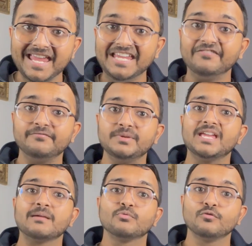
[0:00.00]
If
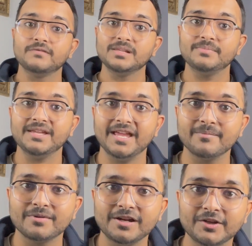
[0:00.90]
BMO will be
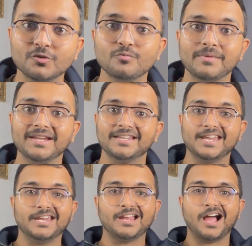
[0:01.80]
able to
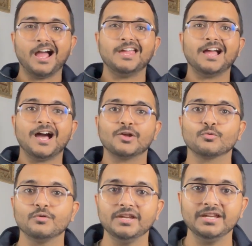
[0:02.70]
maintain high
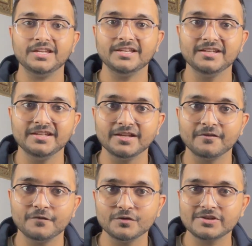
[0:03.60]
ROE in near
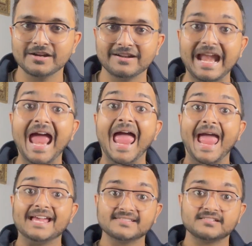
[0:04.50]
future,
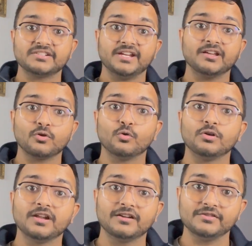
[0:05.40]
as a
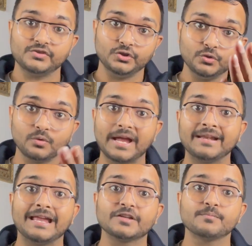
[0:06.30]
shareholders you can
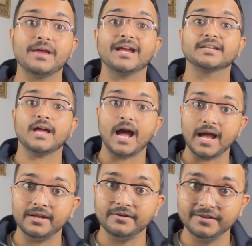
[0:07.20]
expect
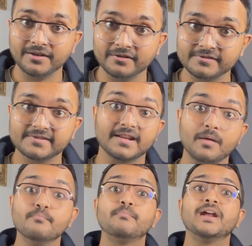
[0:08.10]
high returns
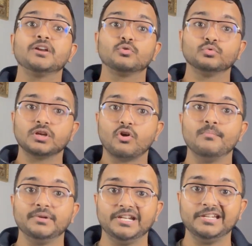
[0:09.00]
compared to the
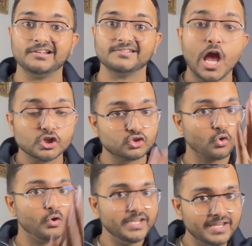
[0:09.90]
competitors.
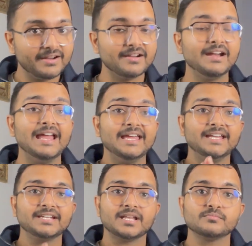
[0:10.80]
So here
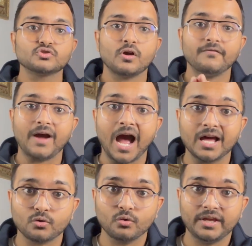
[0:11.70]
in terms of
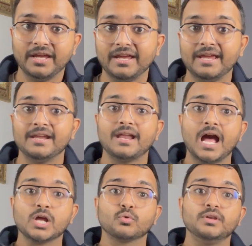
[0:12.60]
ROA and
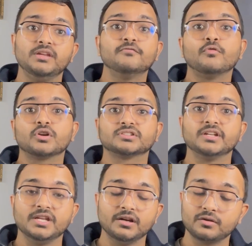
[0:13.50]
ROE for the
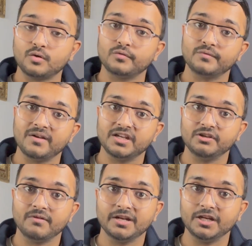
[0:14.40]
year of
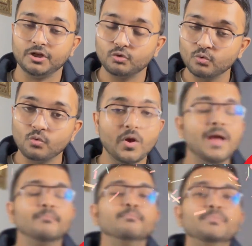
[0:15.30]
2022,
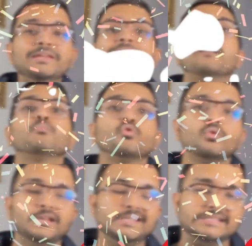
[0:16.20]

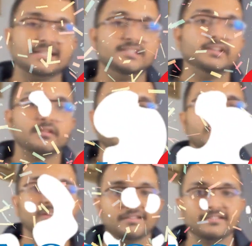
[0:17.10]
BMO is clear
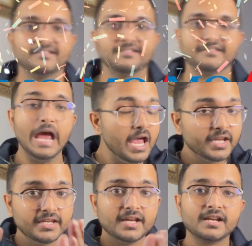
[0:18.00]
winner.
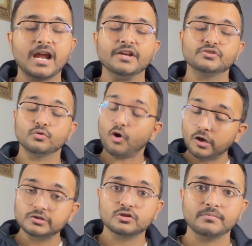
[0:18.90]
Here I should
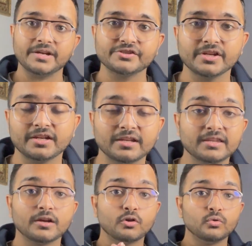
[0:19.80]
also mention
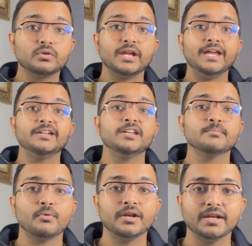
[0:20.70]
the good
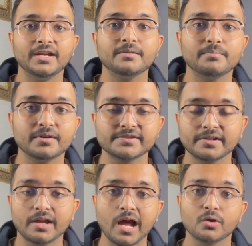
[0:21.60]

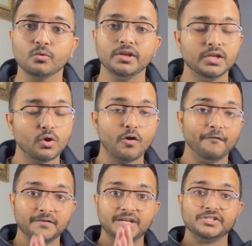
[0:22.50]
18.8% ROE
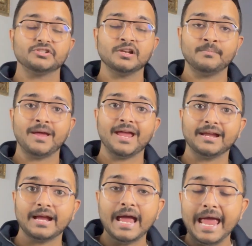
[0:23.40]
of National
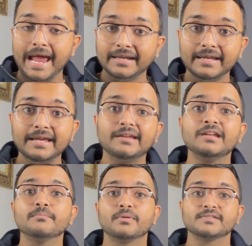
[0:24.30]
Bank and
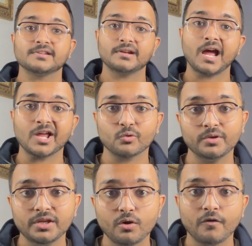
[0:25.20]
18%
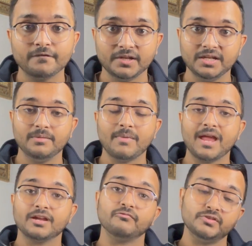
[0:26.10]
ROE of TD
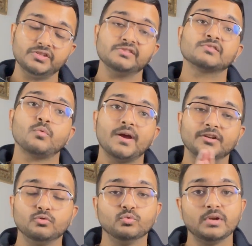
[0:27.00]
Bank, which is quite
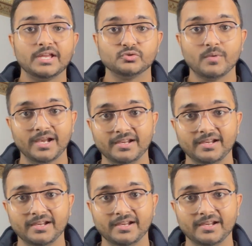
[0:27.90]
good as well.